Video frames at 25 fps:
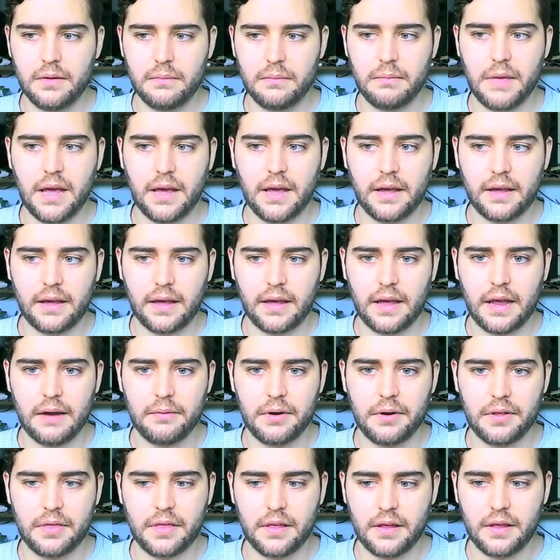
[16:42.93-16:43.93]
make
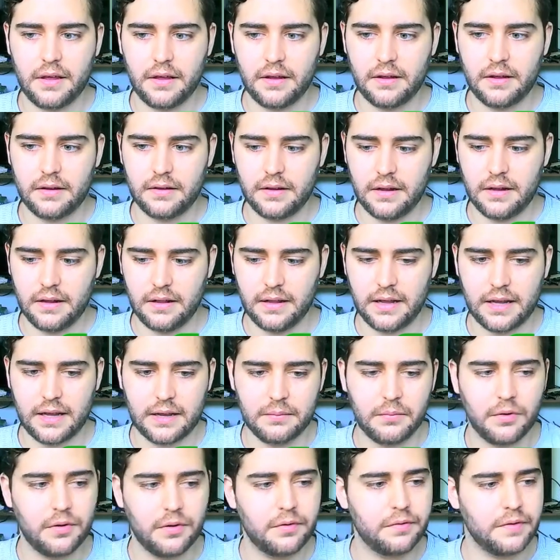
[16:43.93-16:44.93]
everything
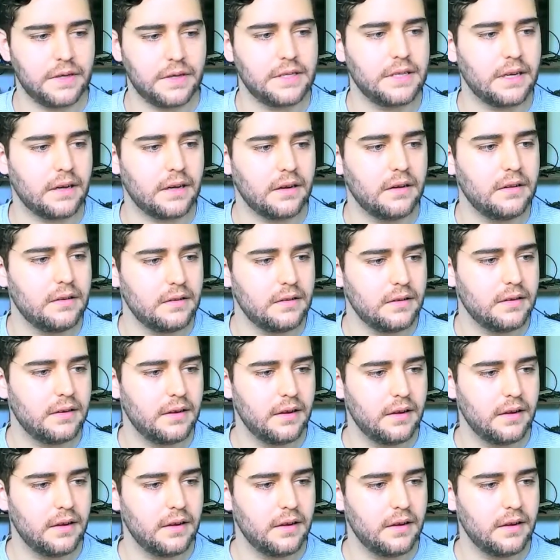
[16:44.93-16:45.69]
like more physical.